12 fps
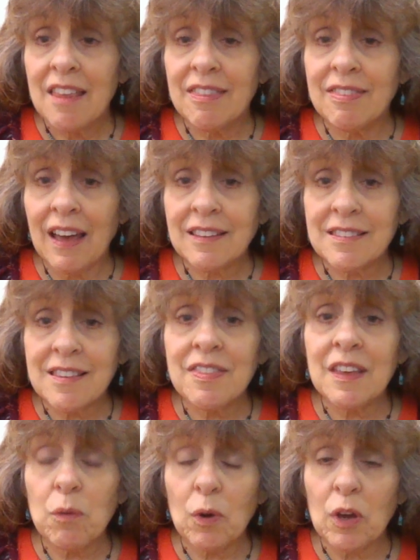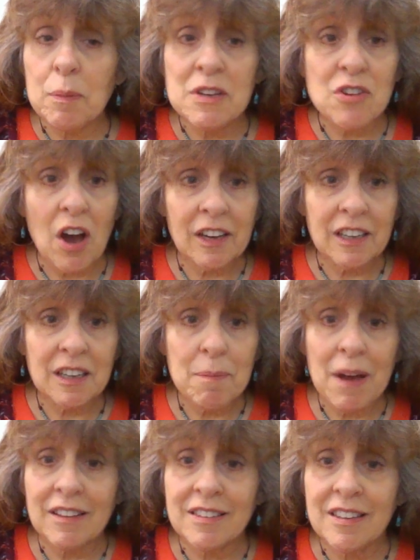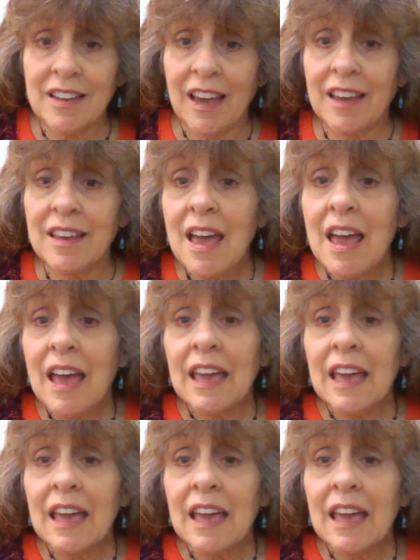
that's the thing we're going to be talking about today.